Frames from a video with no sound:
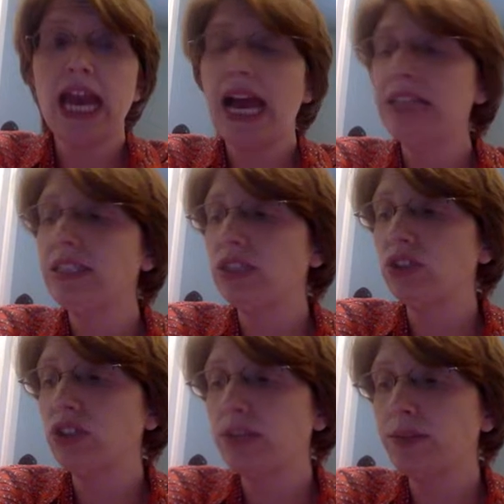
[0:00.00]
as their
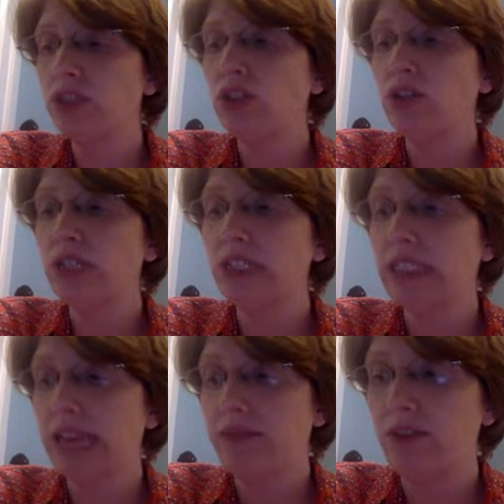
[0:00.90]
substitute and
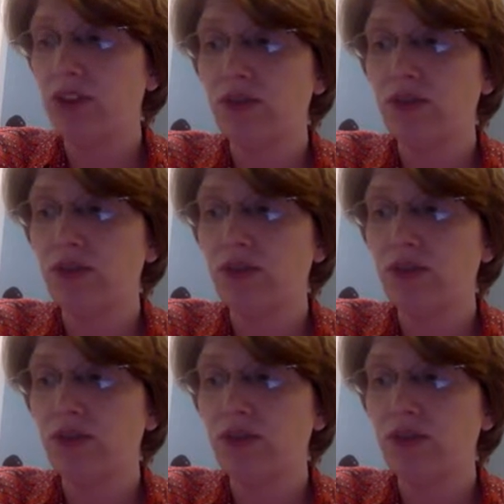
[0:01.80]
Savior.